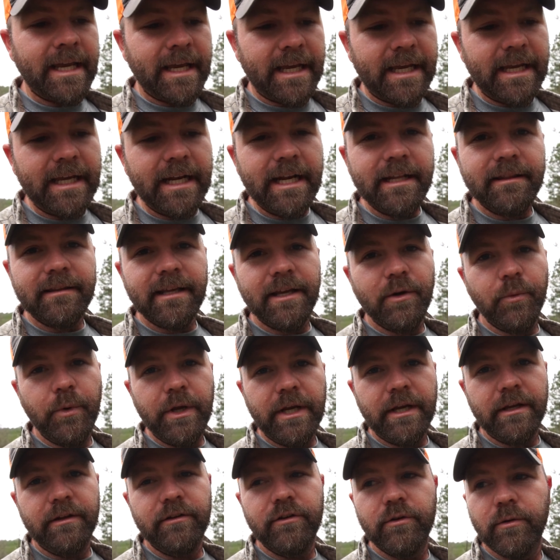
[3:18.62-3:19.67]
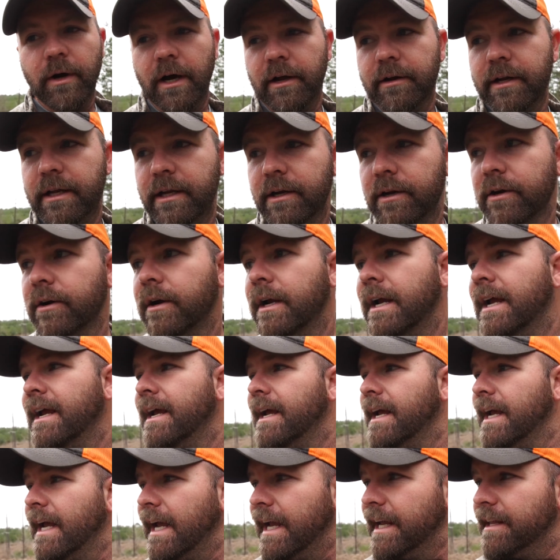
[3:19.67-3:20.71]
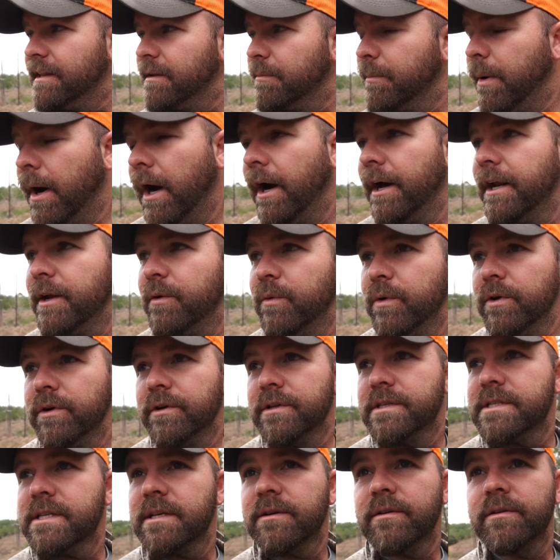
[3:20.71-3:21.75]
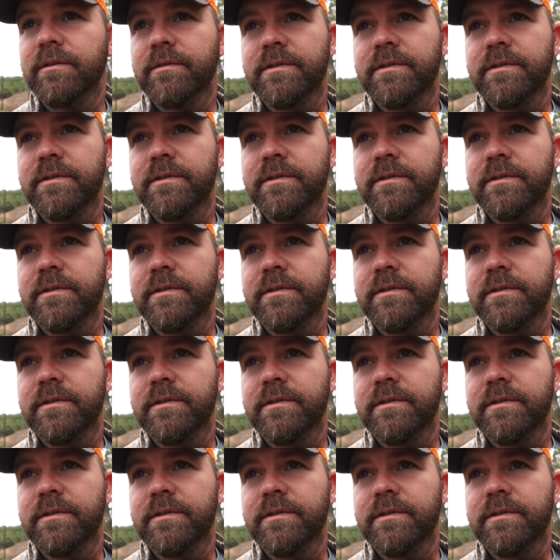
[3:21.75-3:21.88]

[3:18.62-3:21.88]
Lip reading: Anything we can do out here in the piney woods.